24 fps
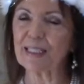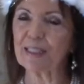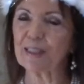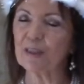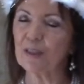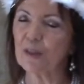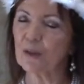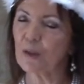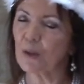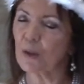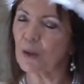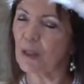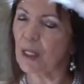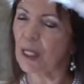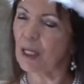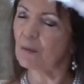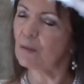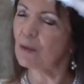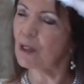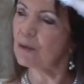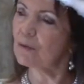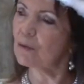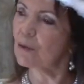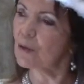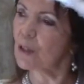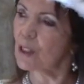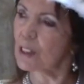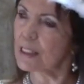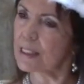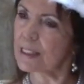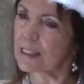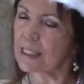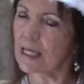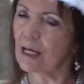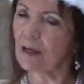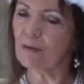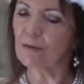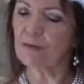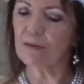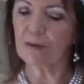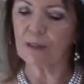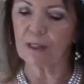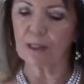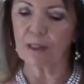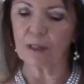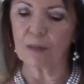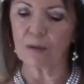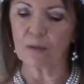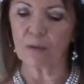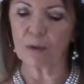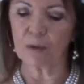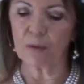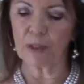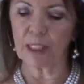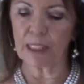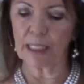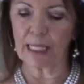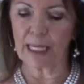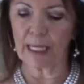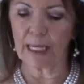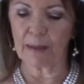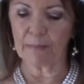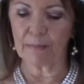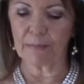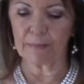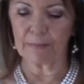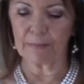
to create one for ourselves when we came.